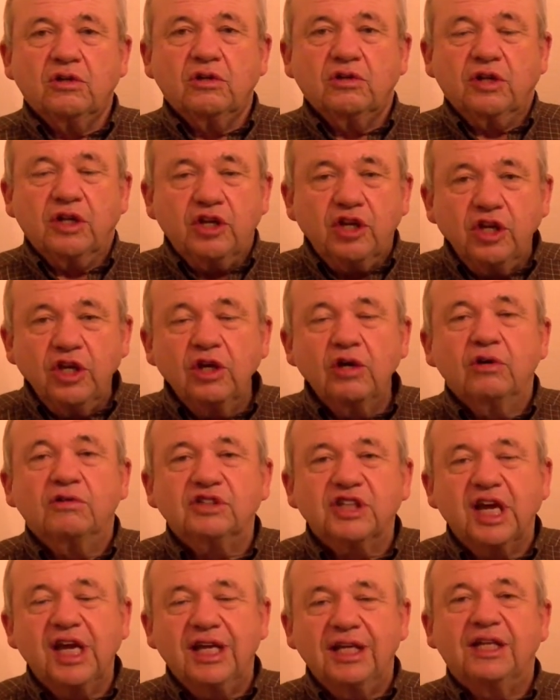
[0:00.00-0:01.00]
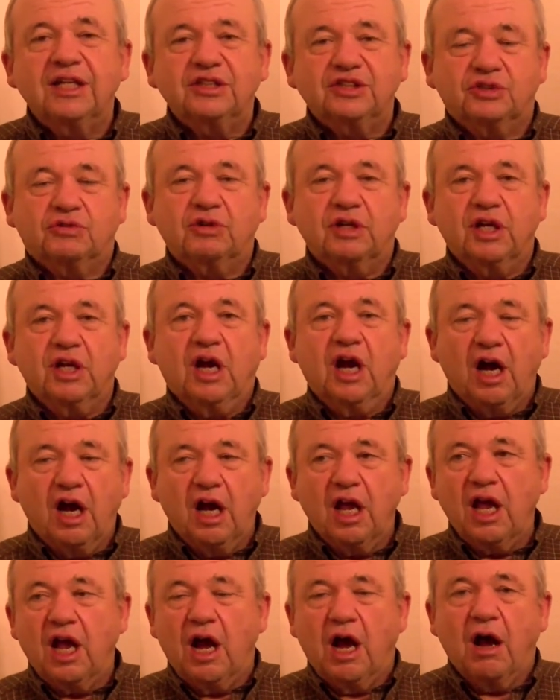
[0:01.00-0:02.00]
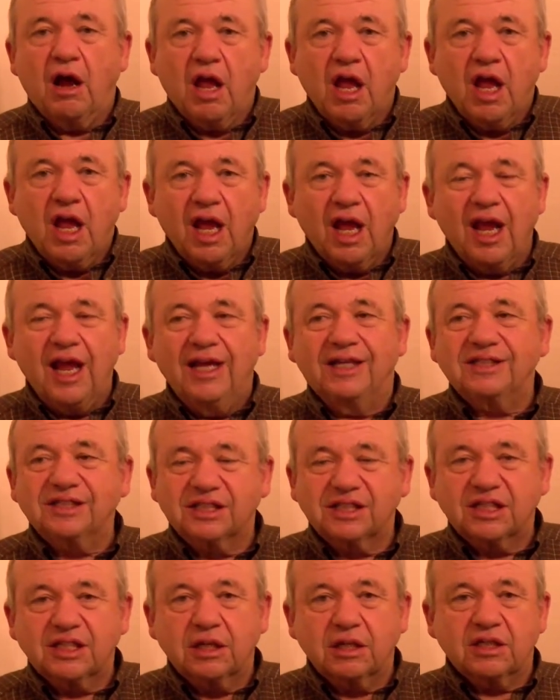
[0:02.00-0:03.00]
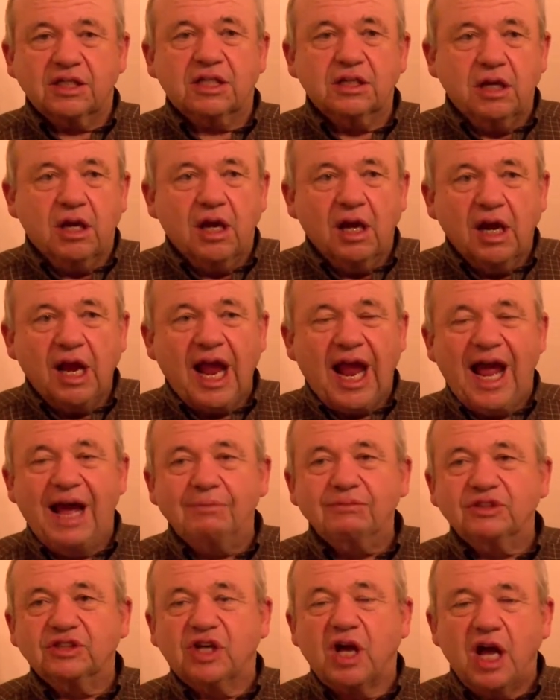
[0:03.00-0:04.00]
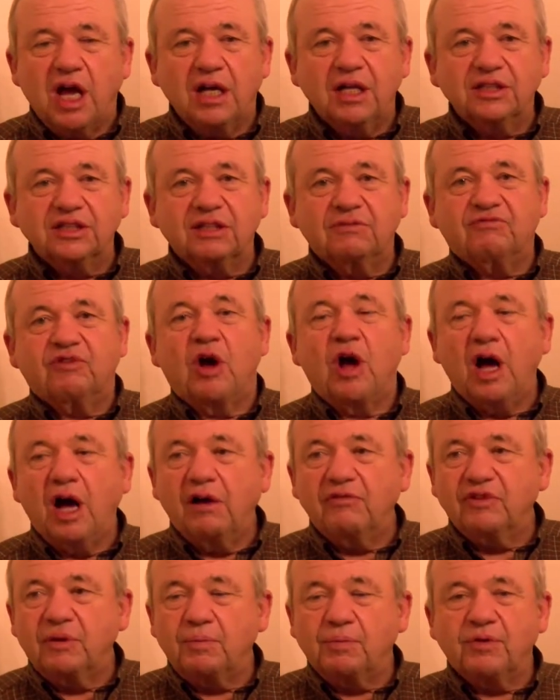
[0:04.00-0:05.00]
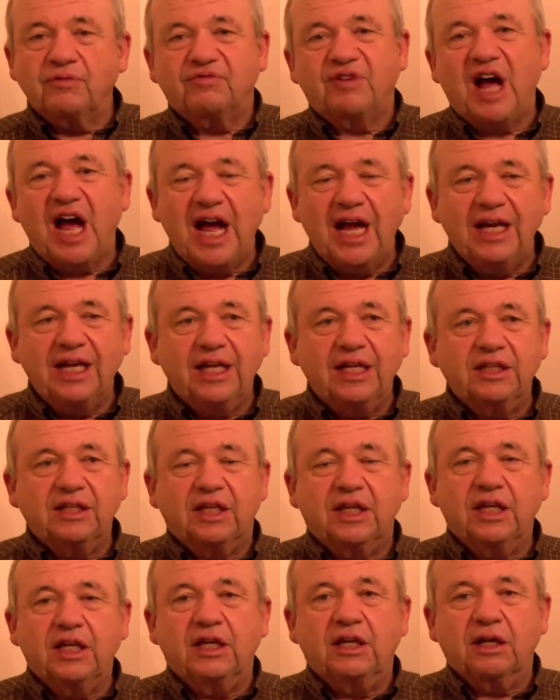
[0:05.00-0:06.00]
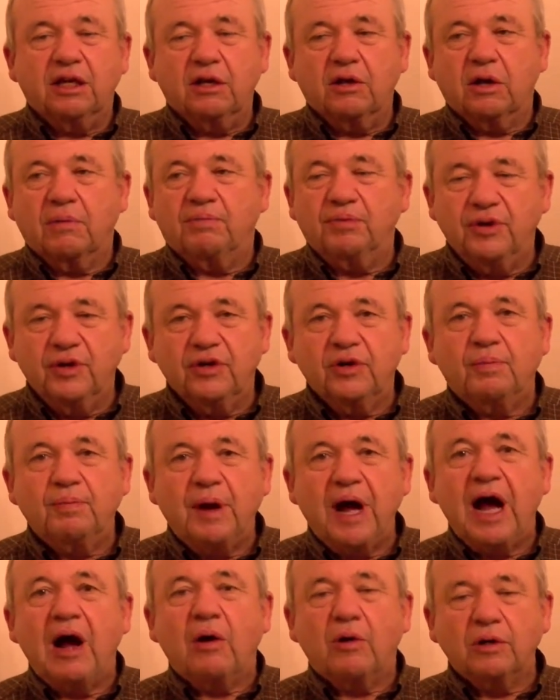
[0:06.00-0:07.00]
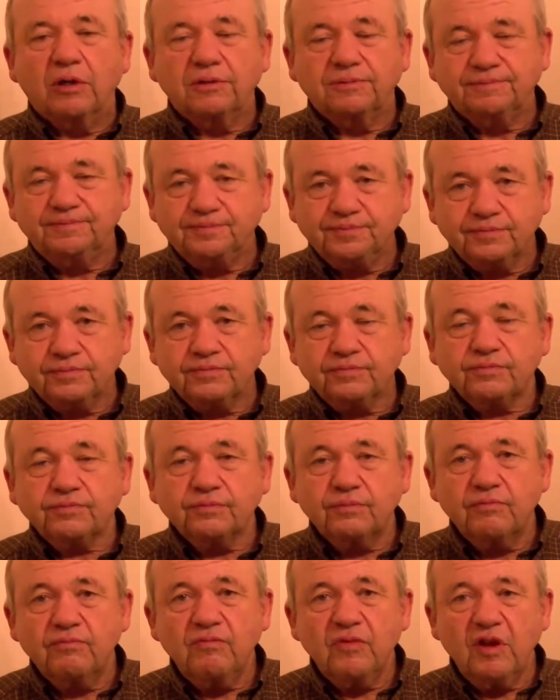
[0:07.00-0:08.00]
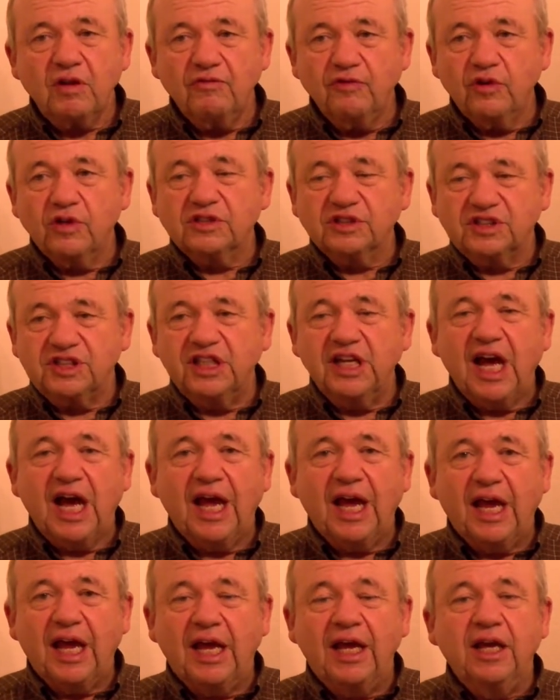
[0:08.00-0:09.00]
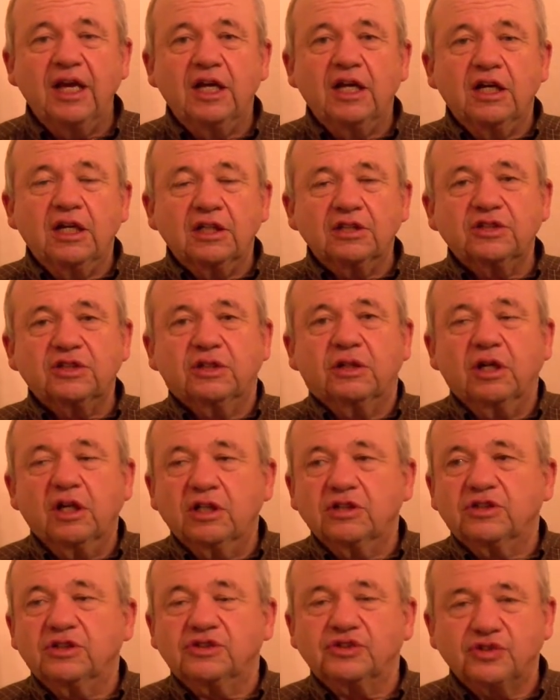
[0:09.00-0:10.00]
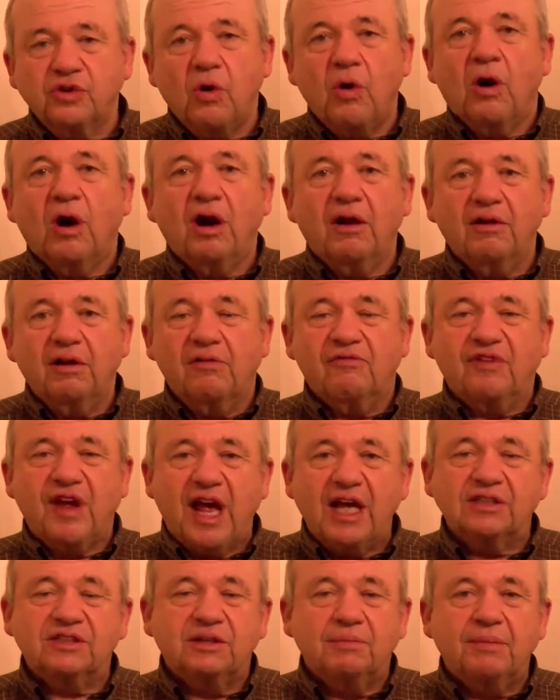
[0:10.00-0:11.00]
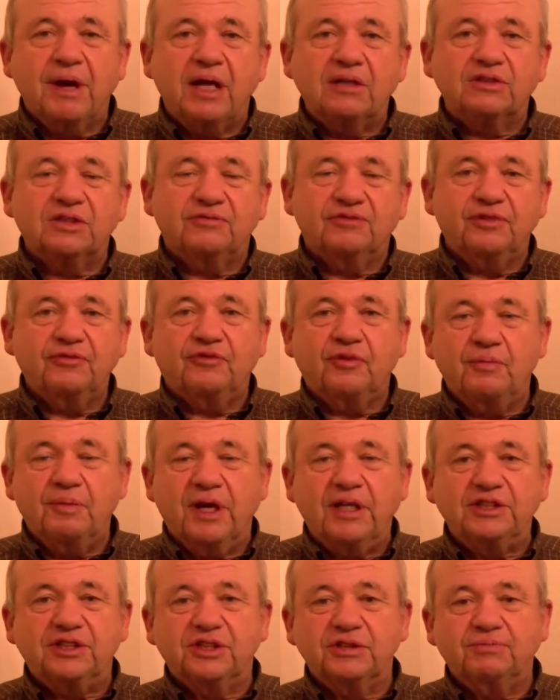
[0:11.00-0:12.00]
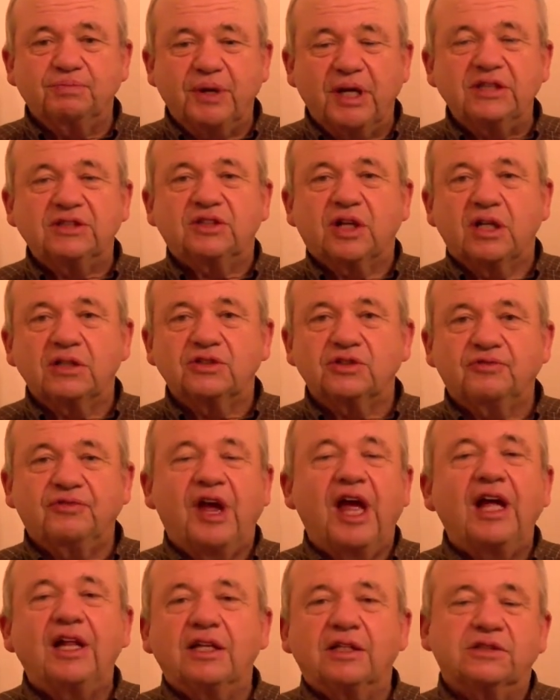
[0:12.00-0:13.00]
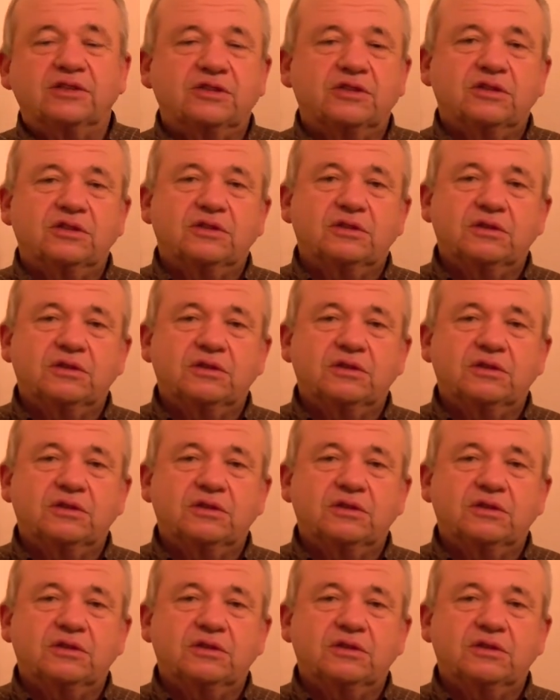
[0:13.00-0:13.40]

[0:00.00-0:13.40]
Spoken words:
The huge industry is, Amazon is involved in providing the computer power for the CIA to store vast amounts of information based on surveillance.